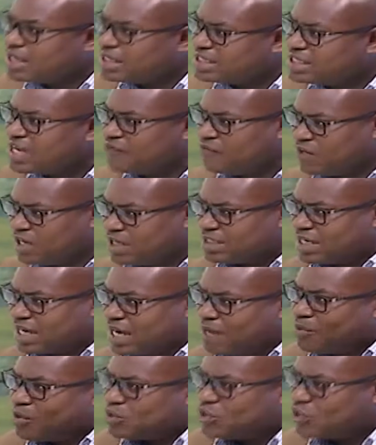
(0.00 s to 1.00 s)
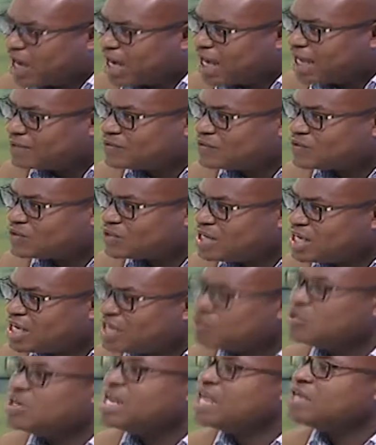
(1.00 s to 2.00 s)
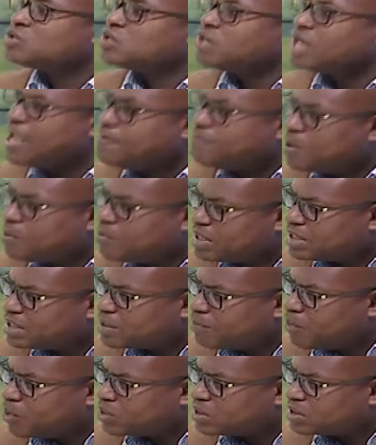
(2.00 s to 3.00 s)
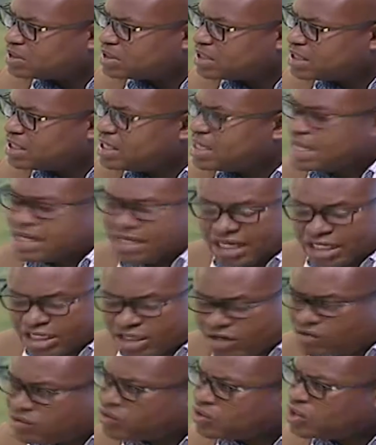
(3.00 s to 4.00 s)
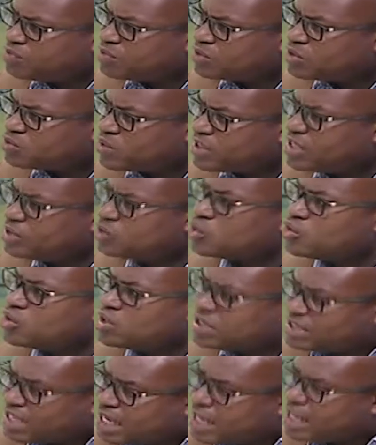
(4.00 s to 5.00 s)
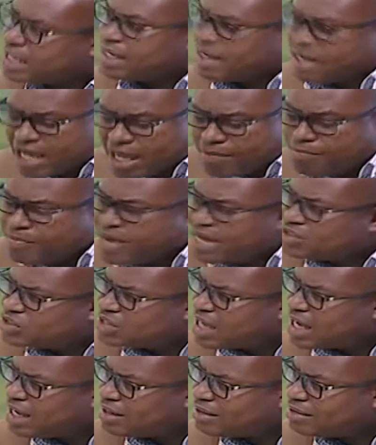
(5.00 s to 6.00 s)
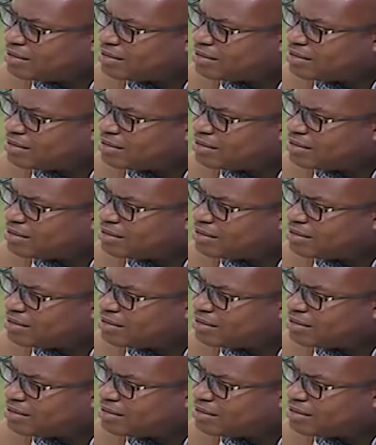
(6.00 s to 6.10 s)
indefinite time on your hands. Mm. You need to implement the policy. The curriculum is ready. So you take a measure